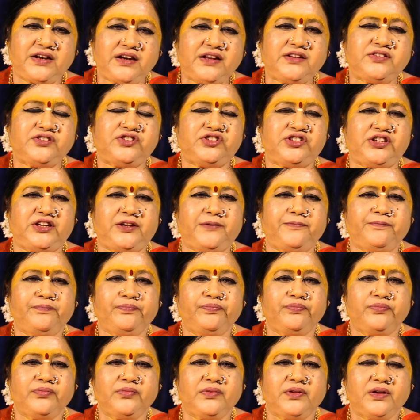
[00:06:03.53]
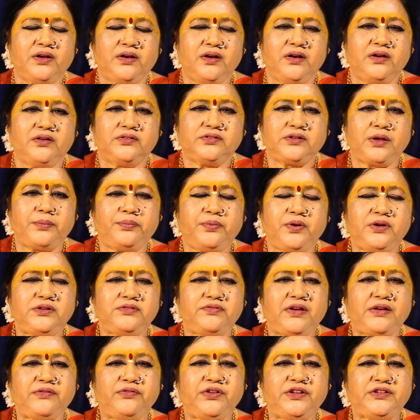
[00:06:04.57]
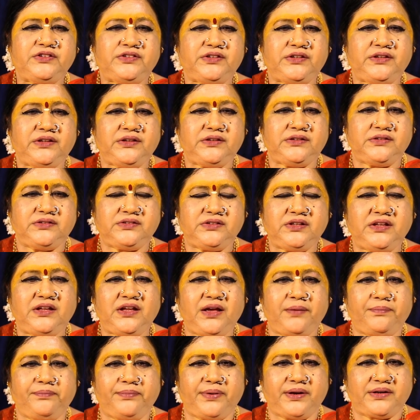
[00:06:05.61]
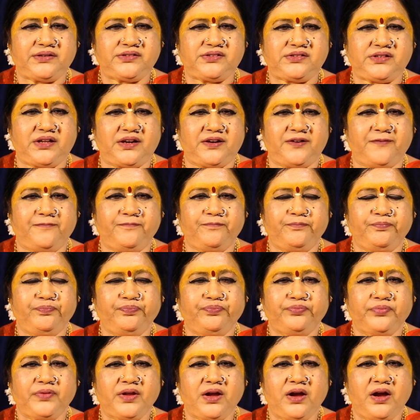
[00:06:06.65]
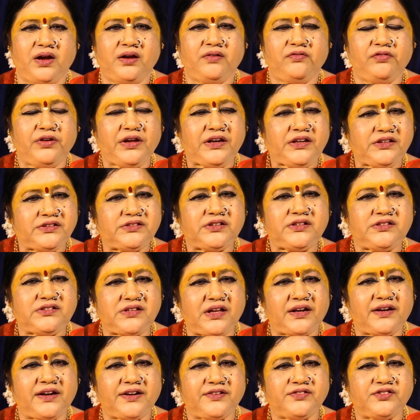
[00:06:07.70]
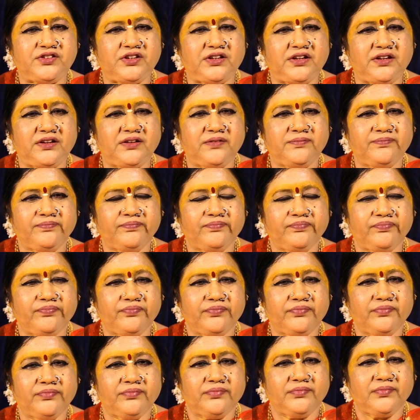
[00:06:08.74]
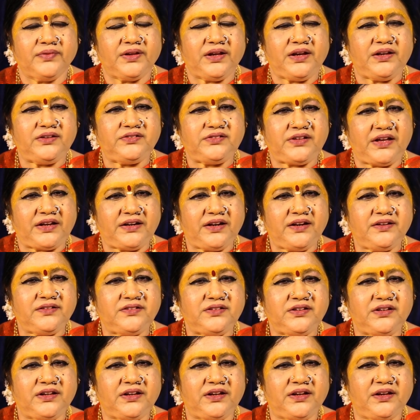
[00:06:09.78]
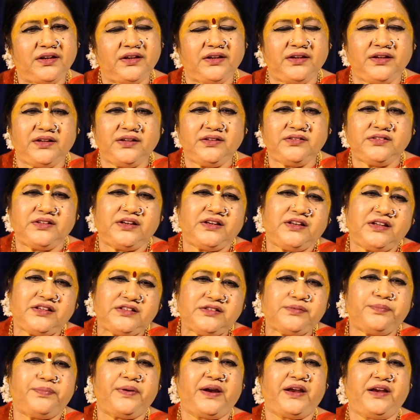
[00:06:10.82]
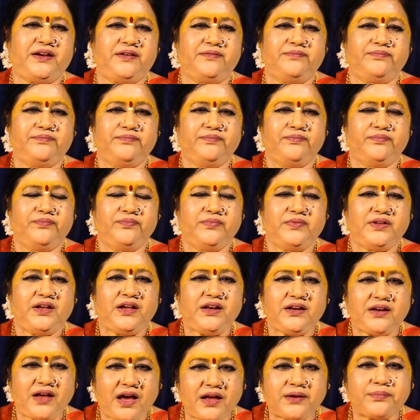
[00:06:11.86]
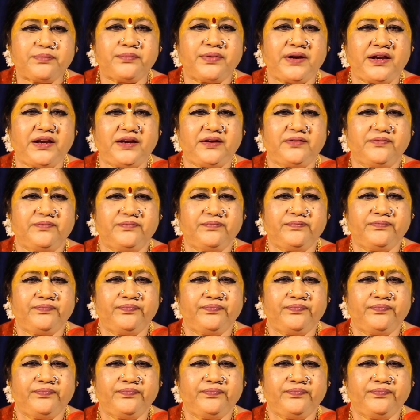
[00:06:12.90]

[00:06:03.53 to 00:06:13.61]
energy. Suppose when we see a person, where is his energy? His energy is in his brain, in her brain.